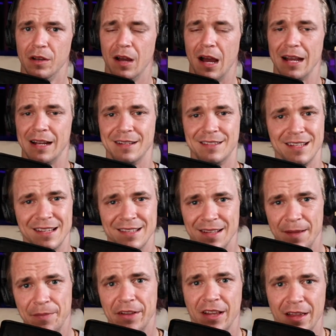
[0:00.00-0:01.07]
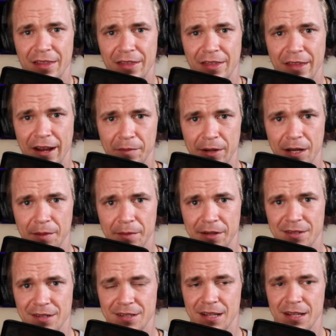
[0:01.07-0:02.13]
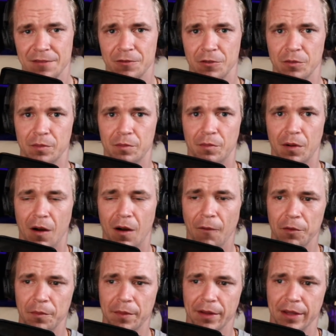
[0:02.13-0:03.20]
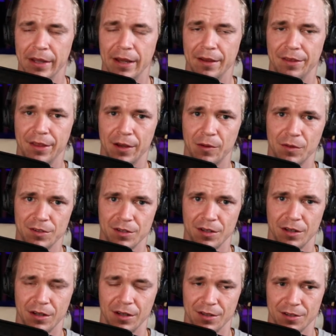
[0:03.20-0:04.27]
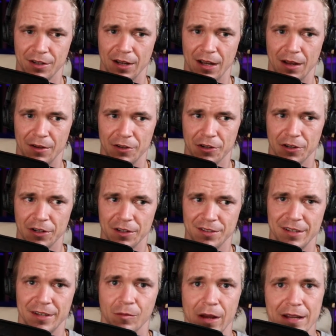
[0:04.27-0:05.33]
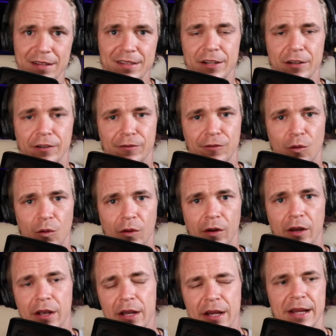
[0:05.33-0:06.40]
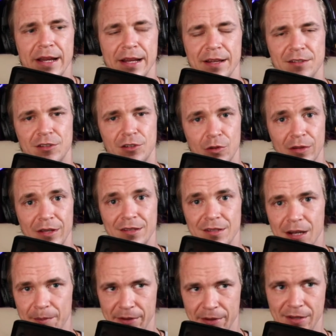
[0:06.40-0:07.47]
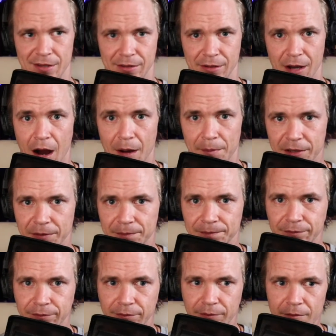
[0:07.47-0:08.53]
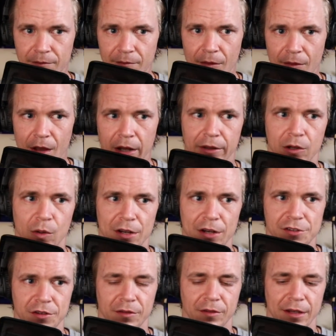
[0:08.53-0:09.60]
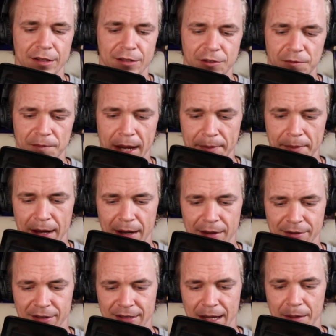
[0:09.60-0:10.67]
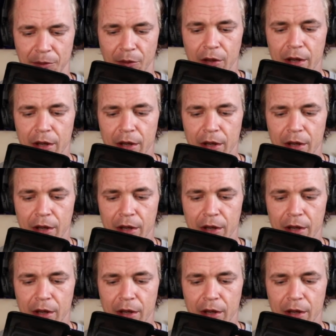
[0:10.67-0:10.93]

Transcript: I could see something like Theta becoming successful. Ultimately, I think you're gonna see a race here for is, do these companies adopt? Like the question, let's use PayPal as an example.